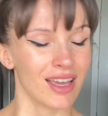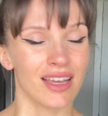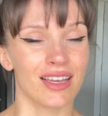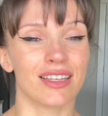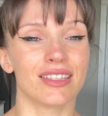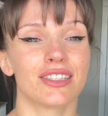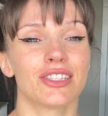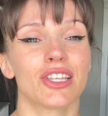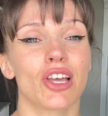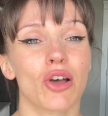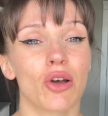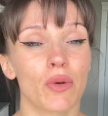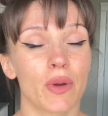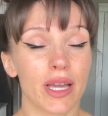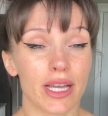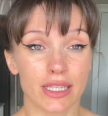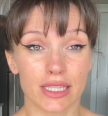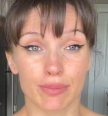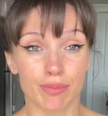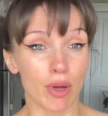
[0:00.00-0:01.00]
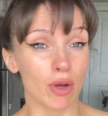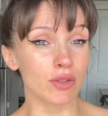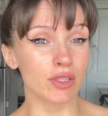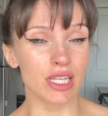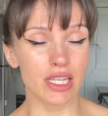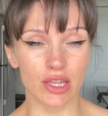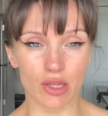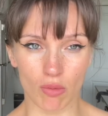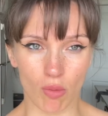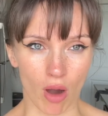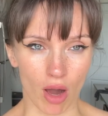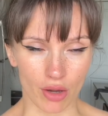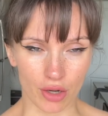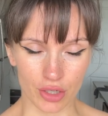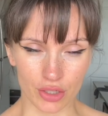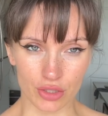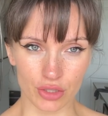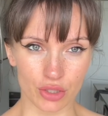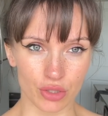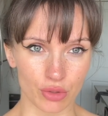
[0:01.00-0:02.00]
And so exposing the
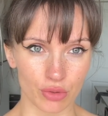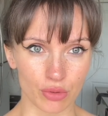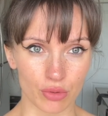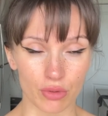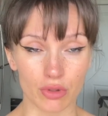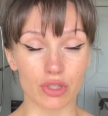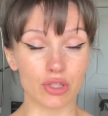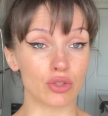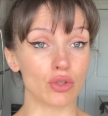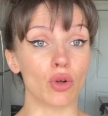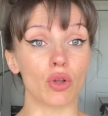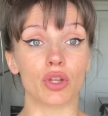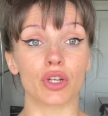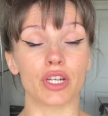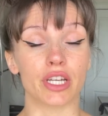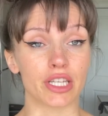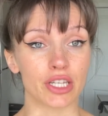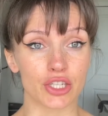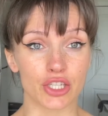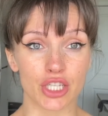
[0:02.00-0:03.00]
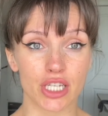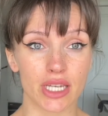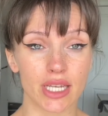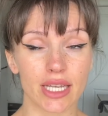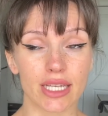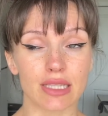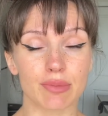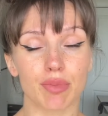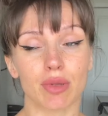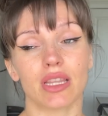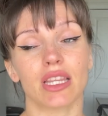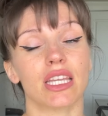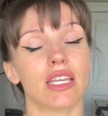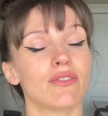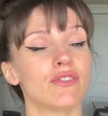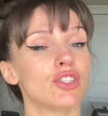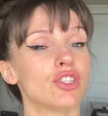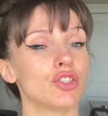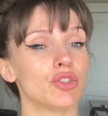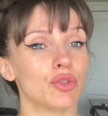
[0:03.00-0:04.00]
water to the solar energy is
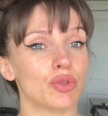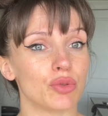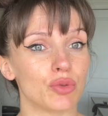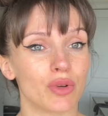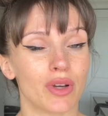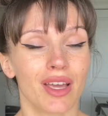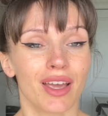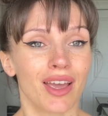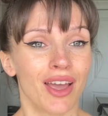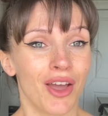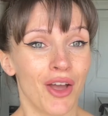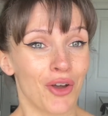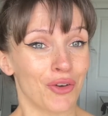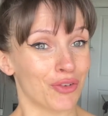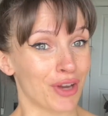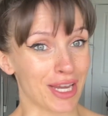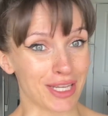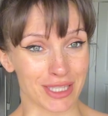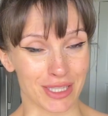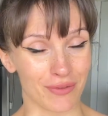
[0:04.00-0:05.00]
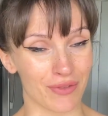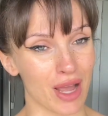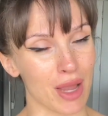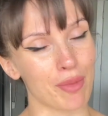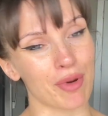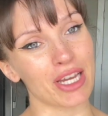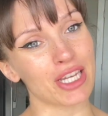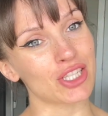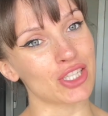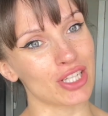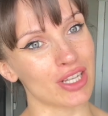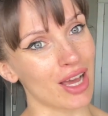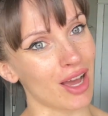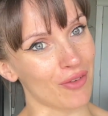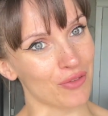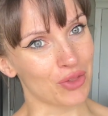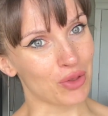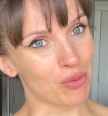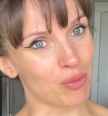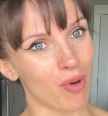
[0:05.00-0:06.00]
believed to raise the vibration
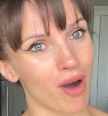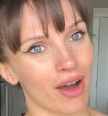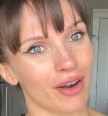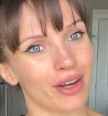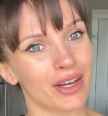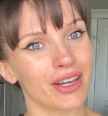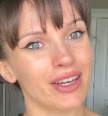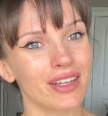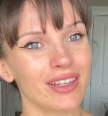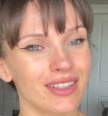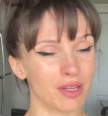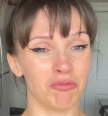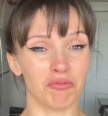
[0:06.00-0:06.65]
of the water,